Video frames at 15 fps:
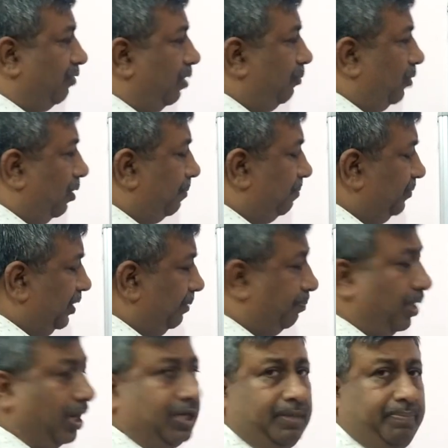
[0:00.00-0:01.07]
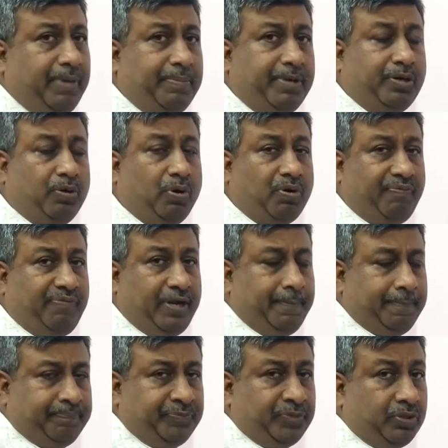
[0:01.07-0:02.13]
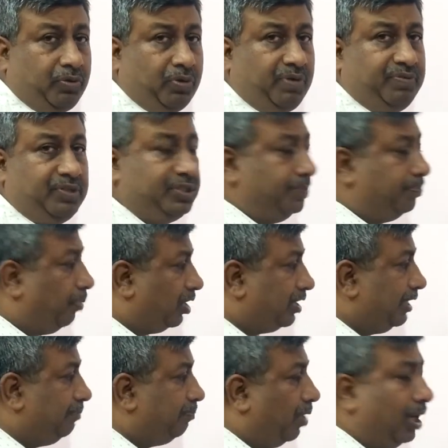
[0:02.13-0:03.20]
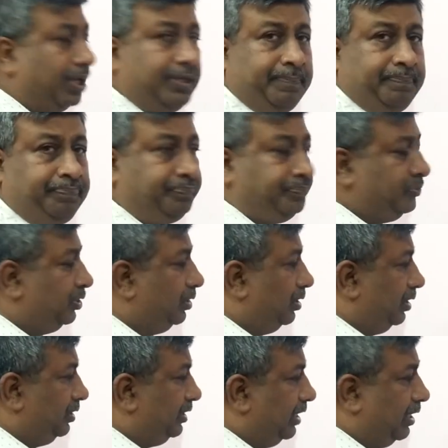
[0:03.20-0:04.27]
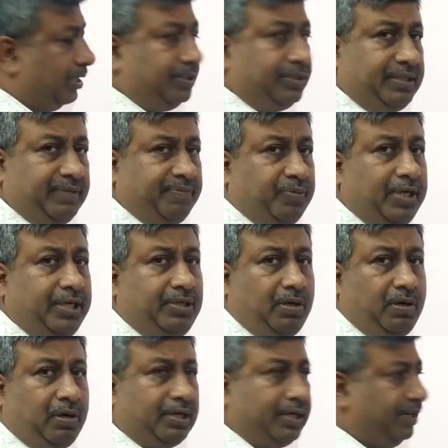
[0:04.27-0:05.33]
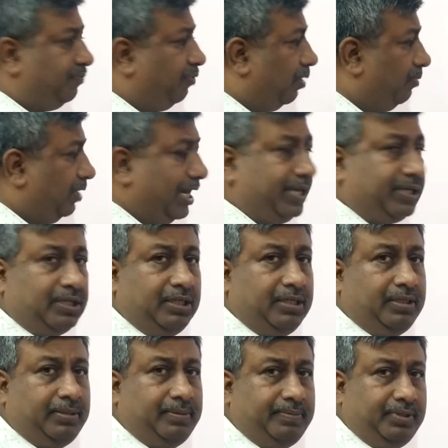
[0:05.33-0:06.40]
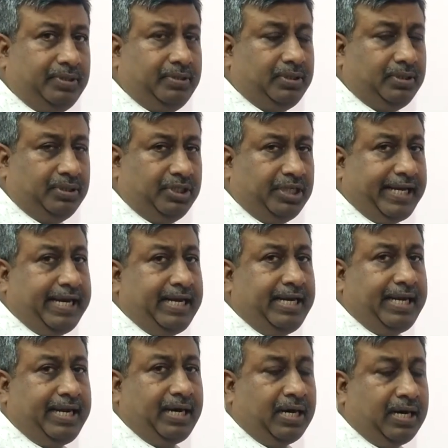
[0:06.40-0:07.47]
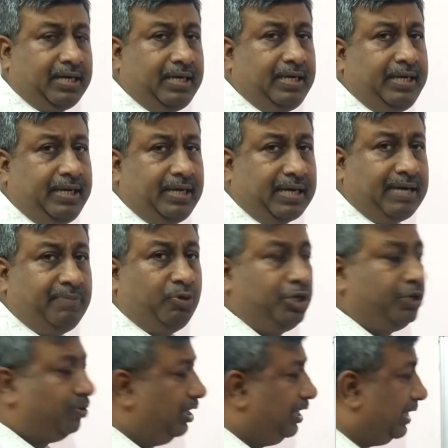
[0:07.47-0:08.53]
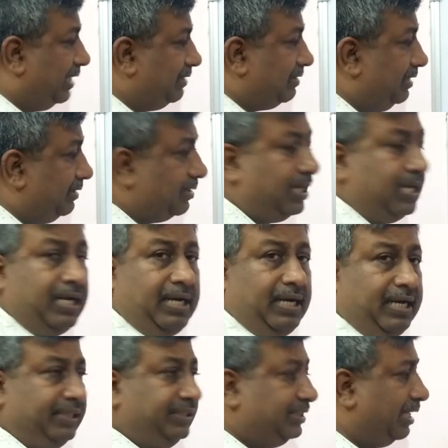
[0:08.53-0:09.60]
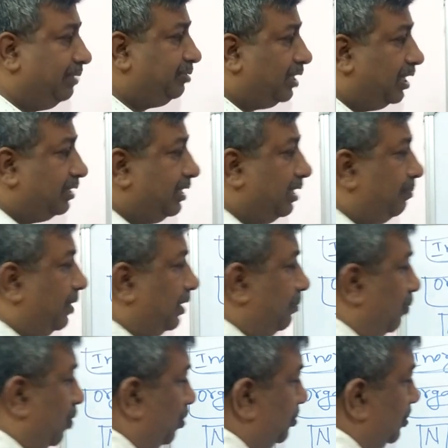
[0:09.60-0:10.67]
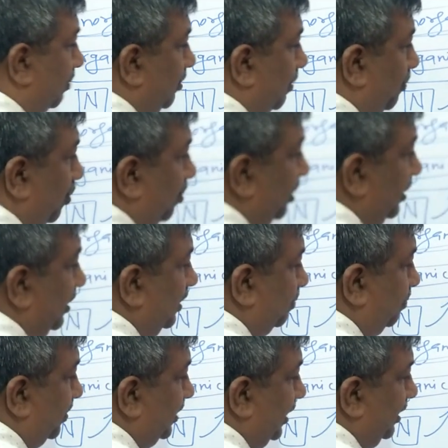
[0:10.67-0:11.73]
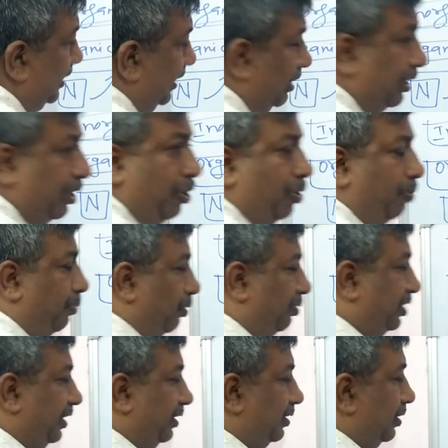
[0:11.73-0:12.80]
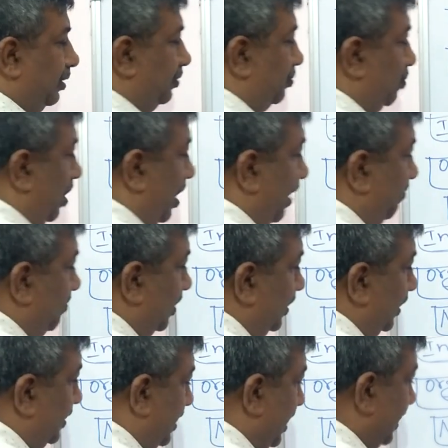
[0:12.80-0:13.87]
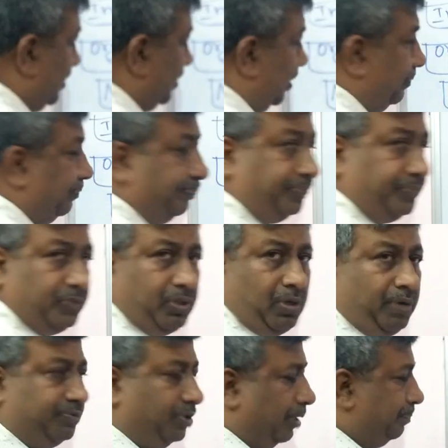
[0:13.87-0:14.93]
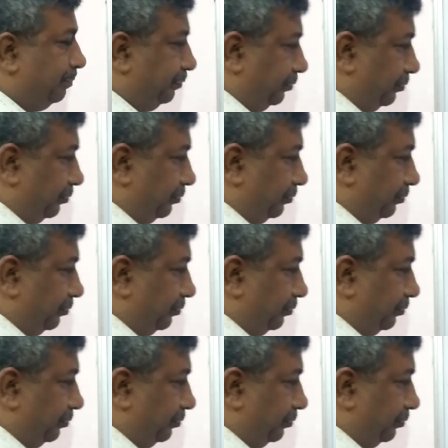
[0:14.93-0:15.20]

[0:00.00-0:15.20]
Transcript: form of in plant may be chlorophyll. Chlorophyll is important part. There are different organic form like DNA, RNA, ribonucleic acids, enzymes are there, but most of the protein is present in protein. So after the death of the